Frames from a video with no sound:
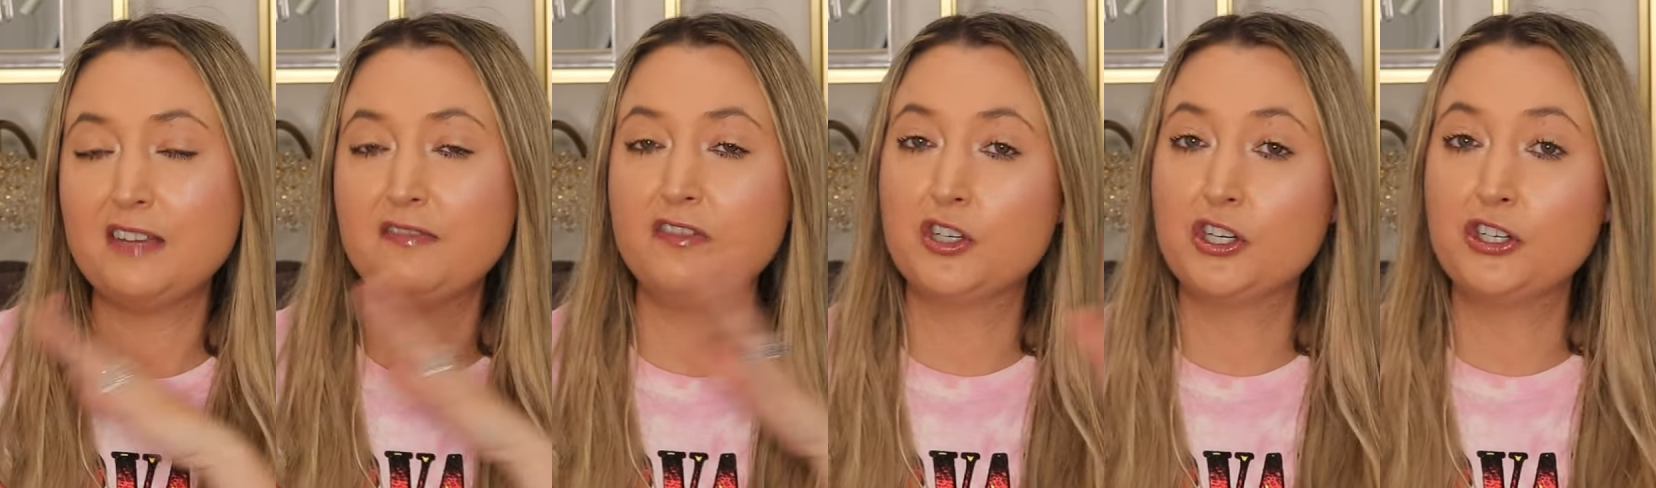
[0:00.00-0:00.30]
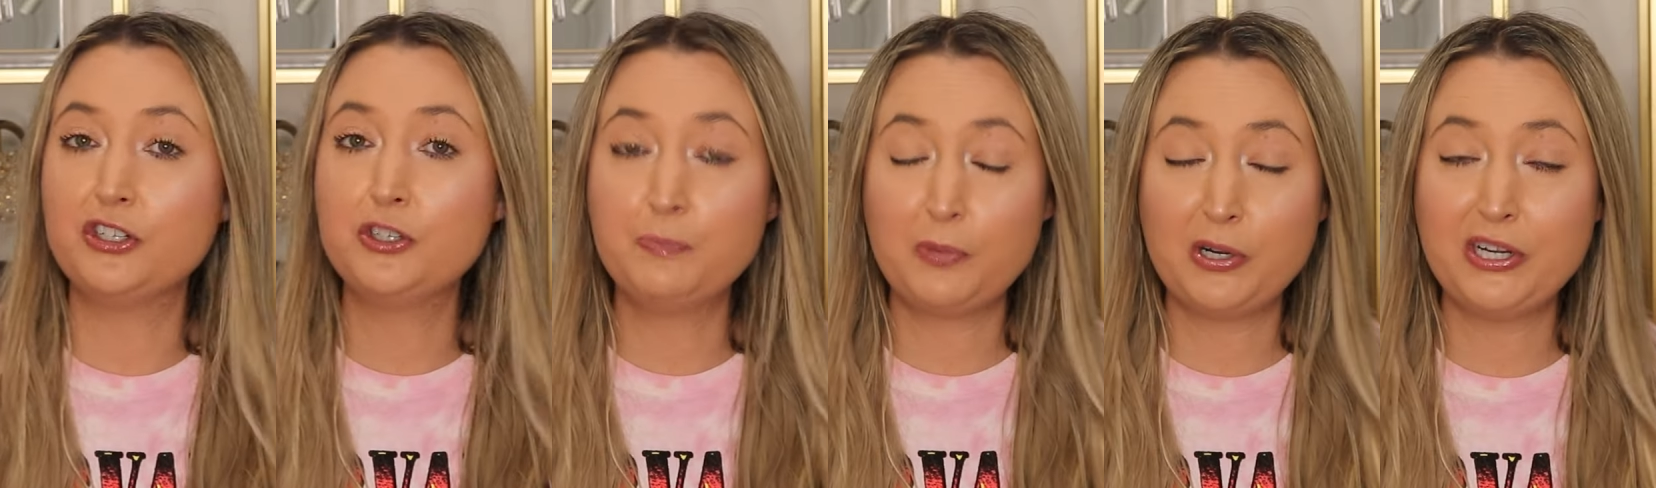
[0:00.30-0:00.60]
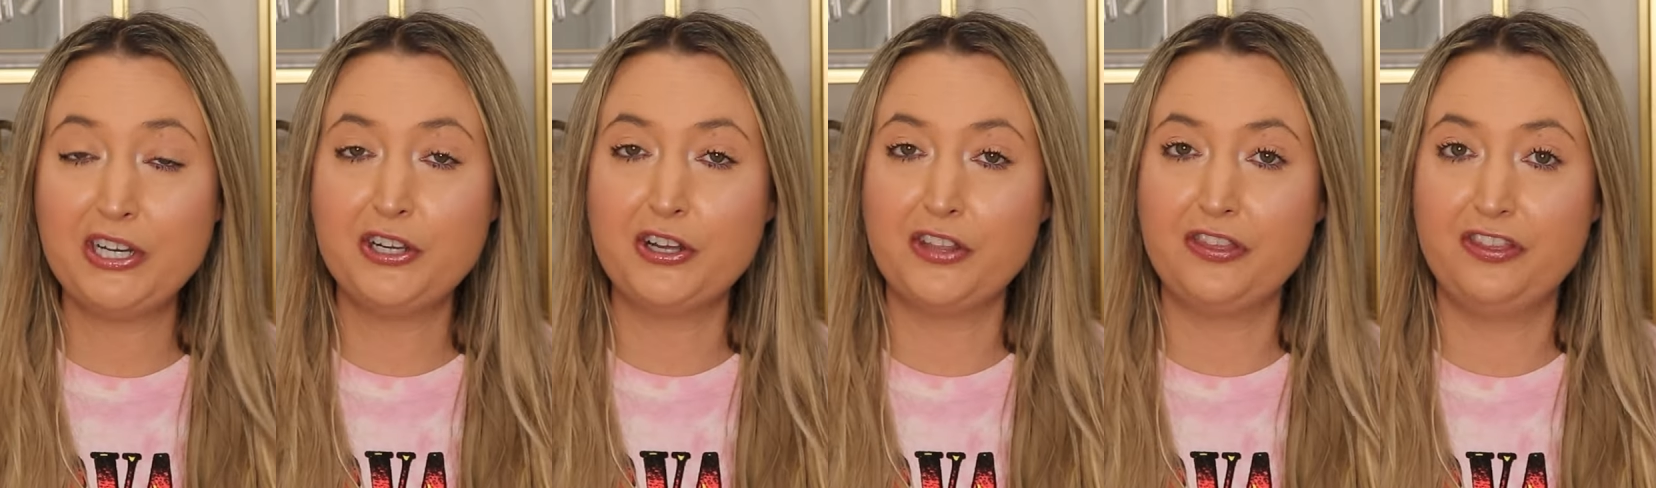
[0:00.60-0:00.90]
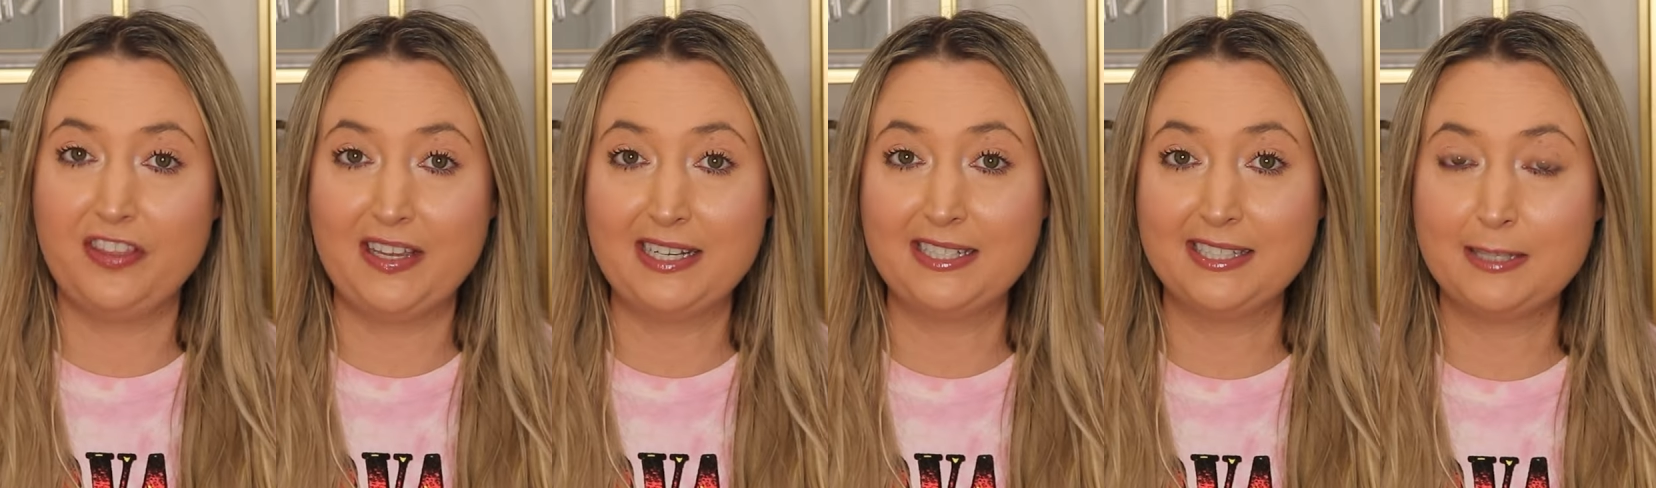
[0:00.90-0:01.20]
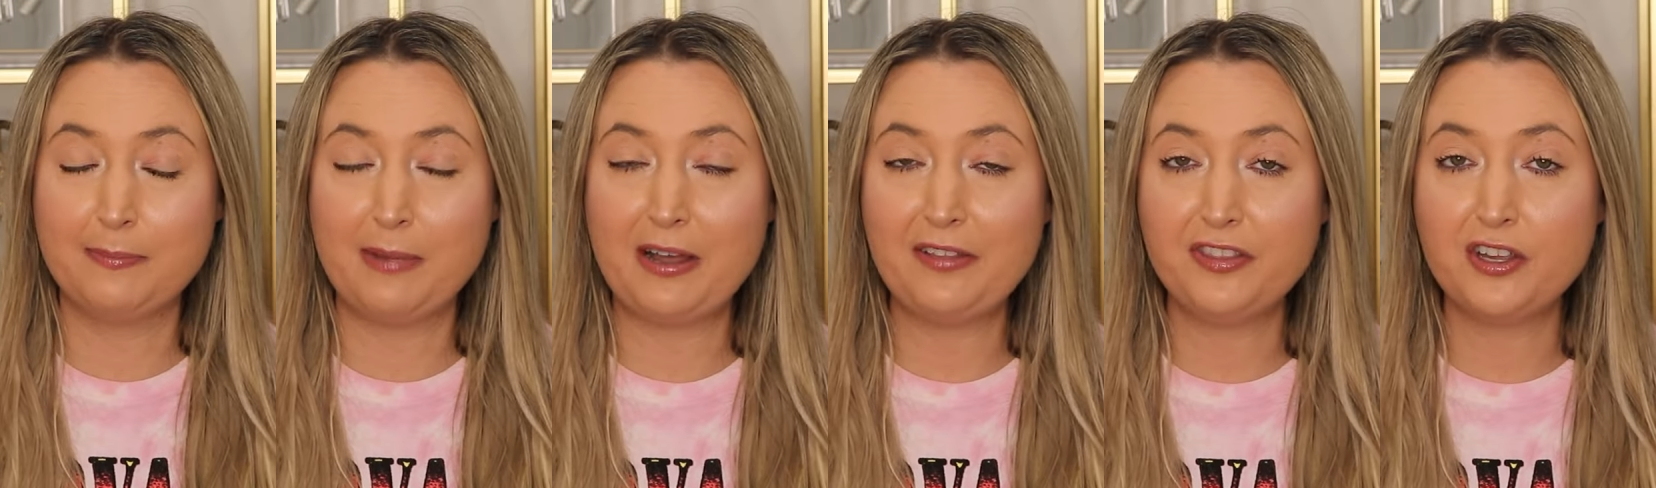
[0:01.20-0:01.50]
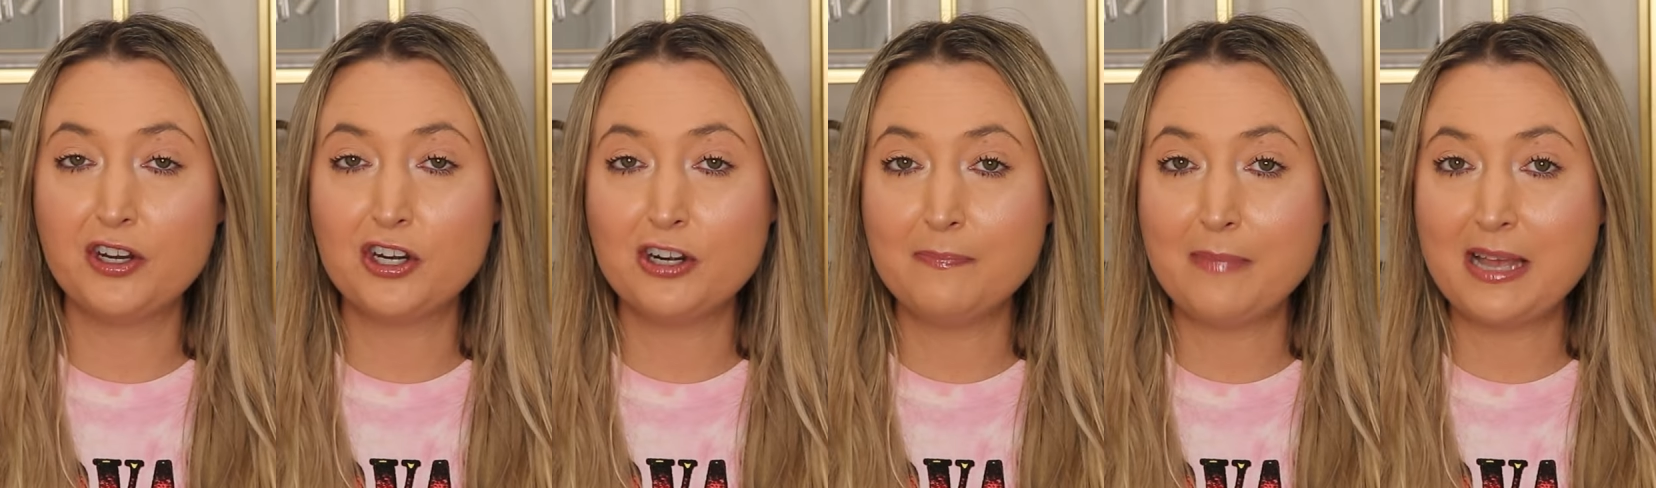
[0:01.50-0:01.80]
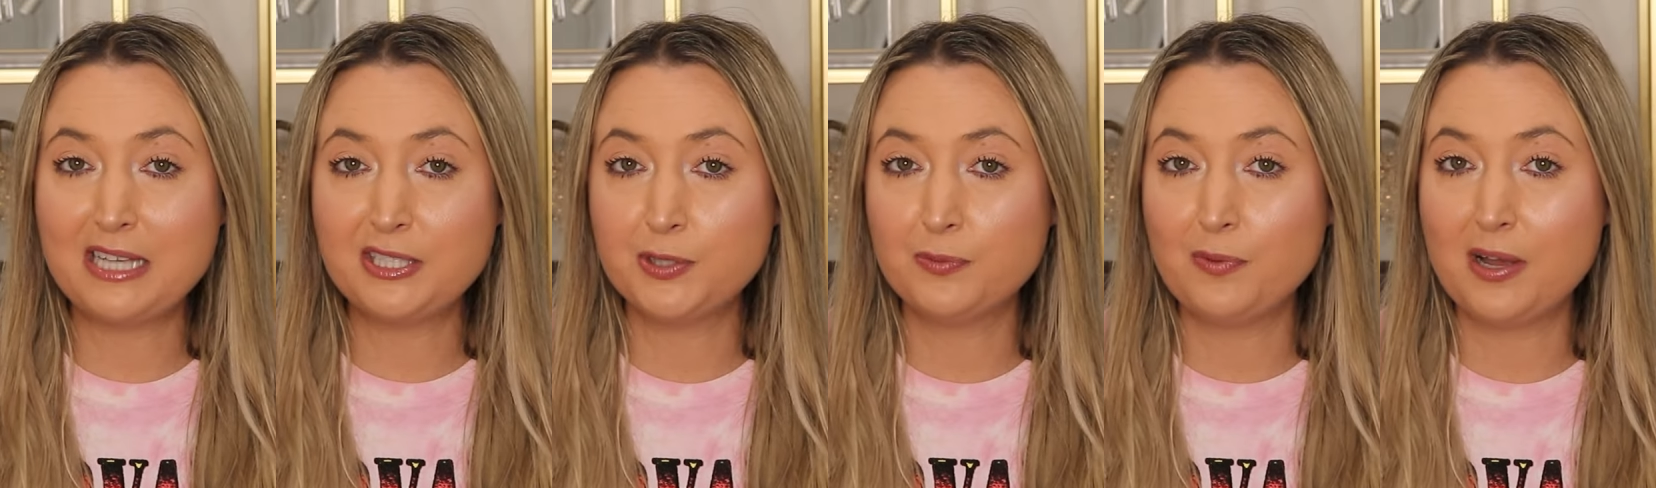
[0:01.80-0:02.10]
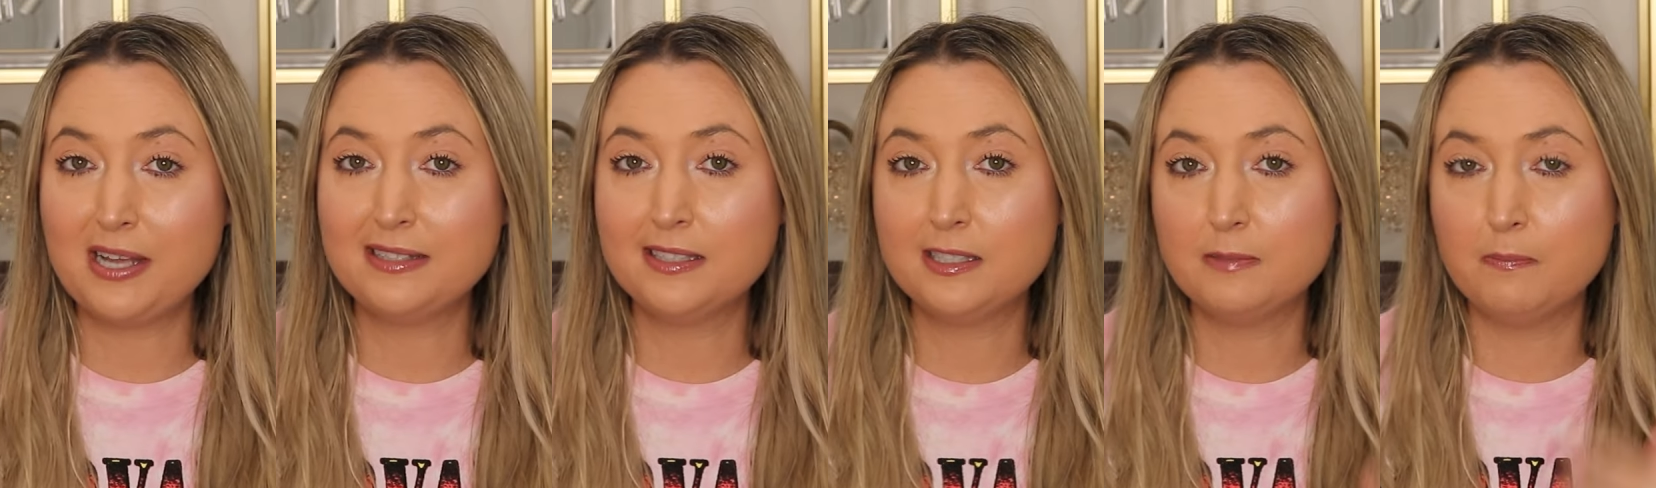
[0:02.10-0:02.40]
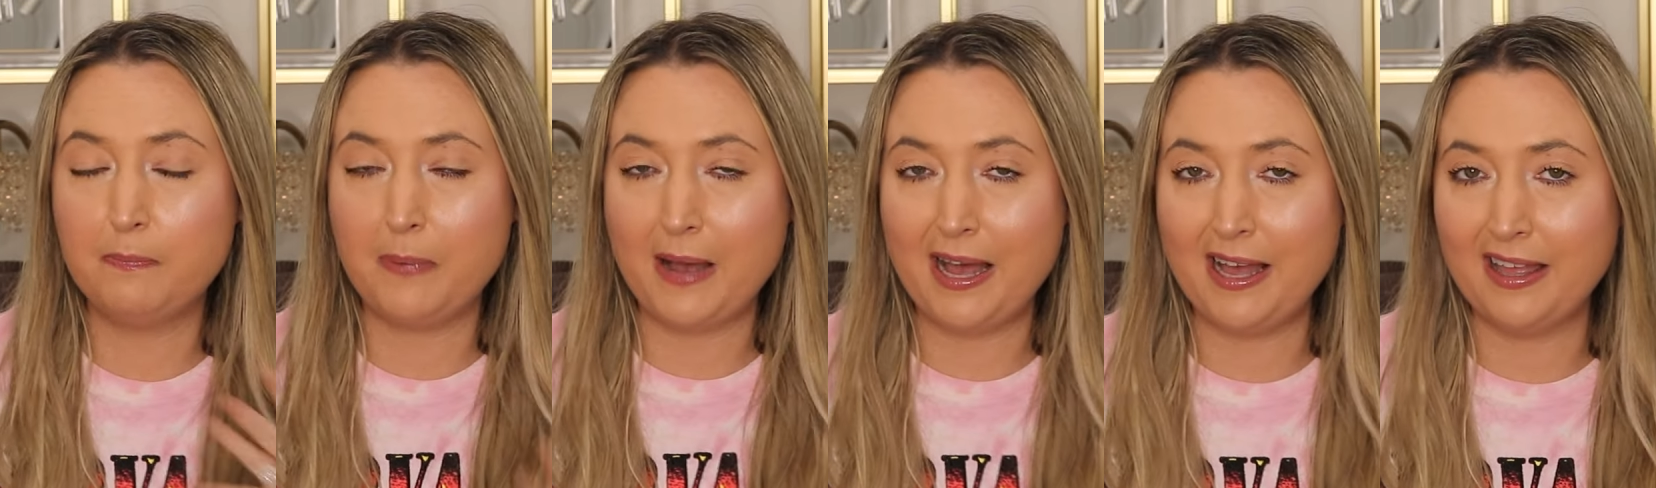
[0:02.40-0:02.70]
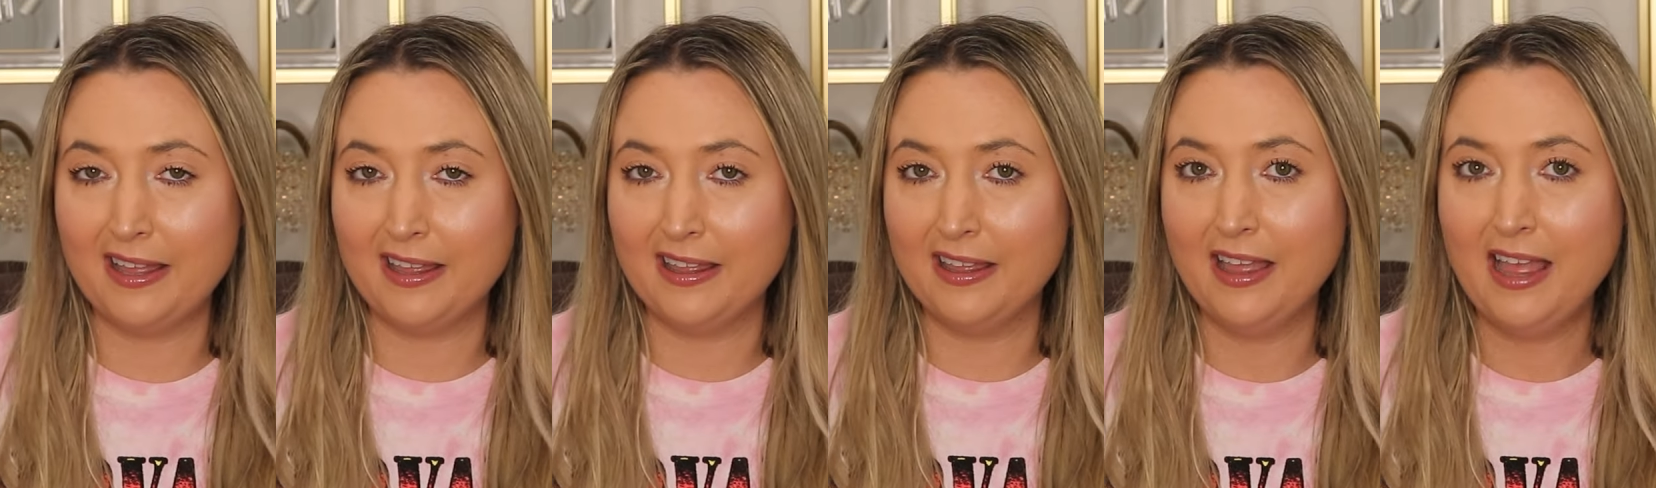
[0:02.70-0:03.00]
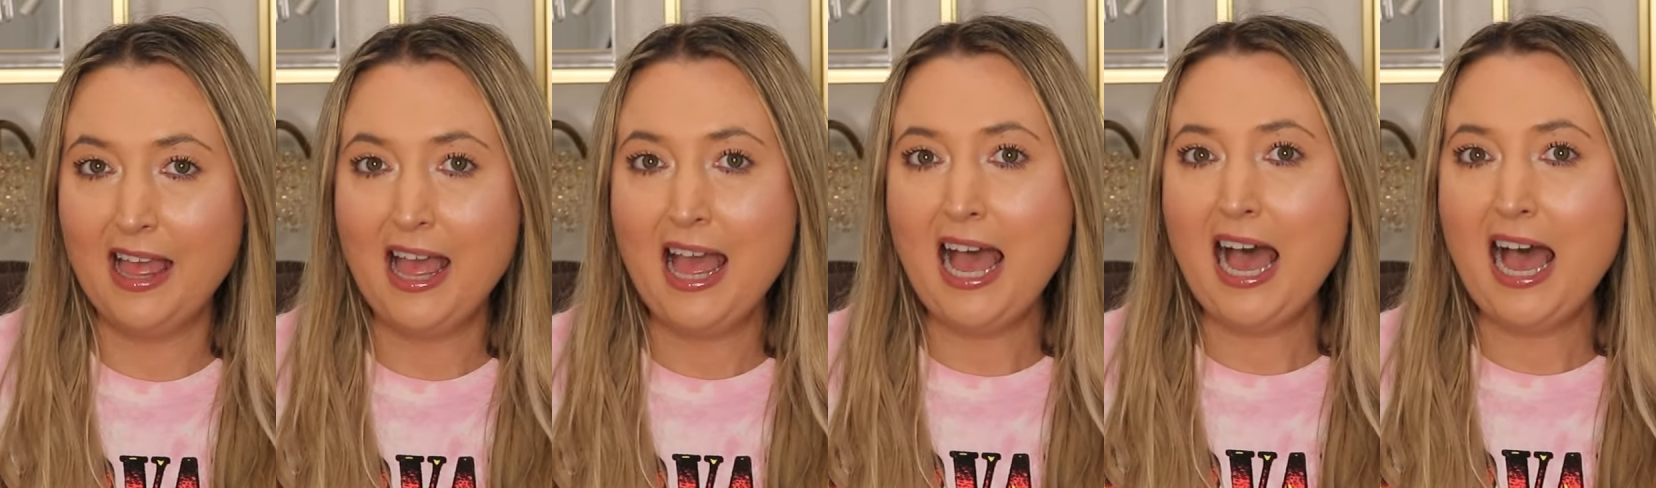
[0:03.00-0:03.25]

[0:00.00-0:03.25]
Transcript: I've heard pretty good things about the Hermes ones, but